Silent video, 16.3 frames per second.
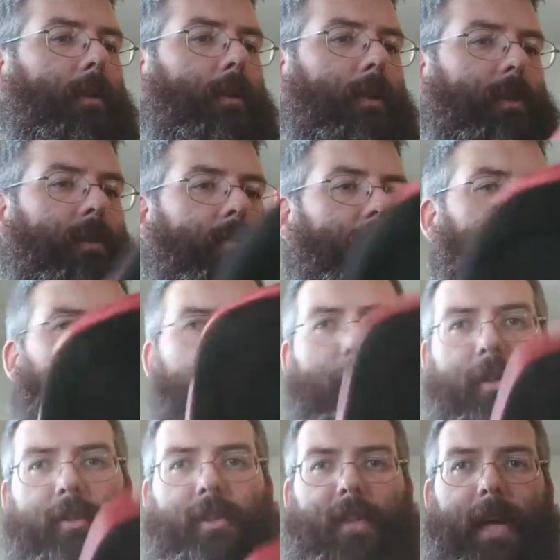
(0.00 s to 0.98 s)
It's pretty
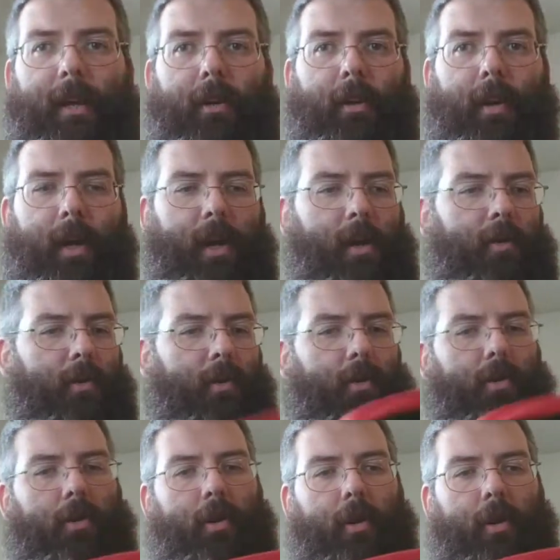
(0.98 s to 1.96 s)
much standard now
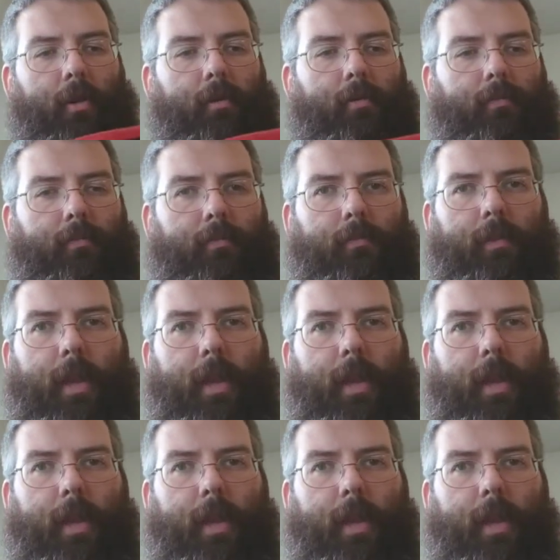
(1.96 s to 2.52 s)
on